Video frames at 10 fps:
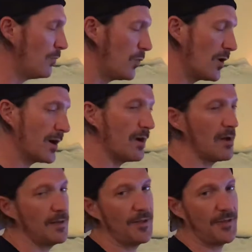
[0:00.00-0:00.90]
work
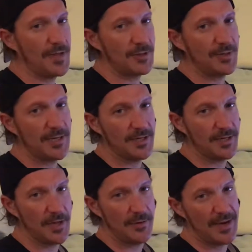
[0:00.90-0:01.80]
on the things you need to
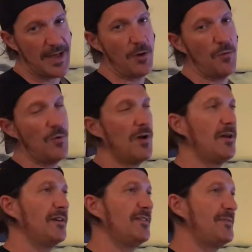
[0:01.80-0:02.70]
know. Now,
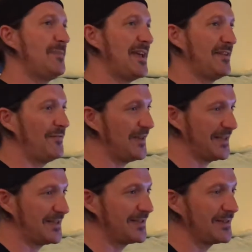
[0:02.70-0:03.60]
one of the
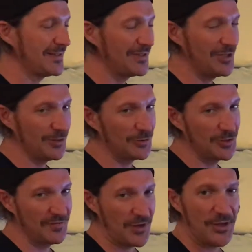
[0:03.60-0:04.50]
benefits,
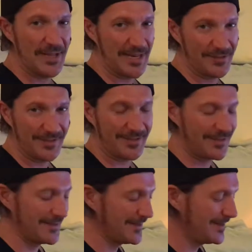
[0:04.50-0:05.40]
children of all
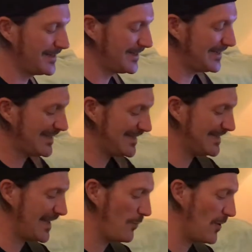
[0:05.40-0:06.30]
ages, is
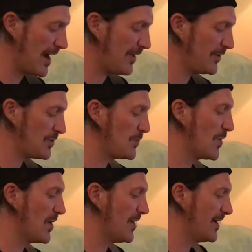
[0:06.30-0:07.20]
that while you
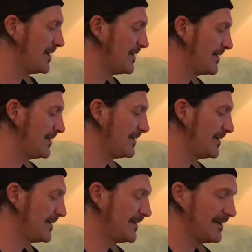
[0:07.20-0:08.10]
are
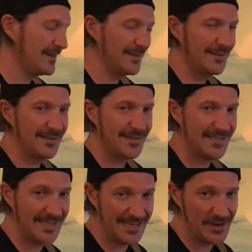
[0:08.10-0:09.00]

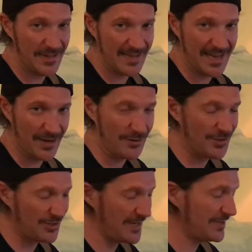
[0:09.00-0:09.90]
sitting on the
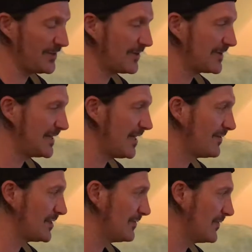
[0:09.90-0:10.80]
couch, chances are there's a
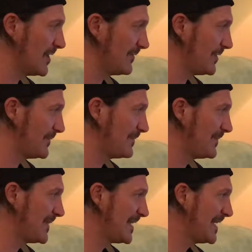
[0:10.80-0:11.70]
television in front of you.
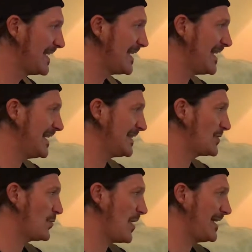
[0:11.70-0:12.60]
And it's
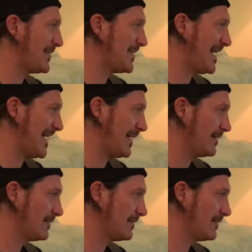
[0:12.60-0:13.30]
quite okay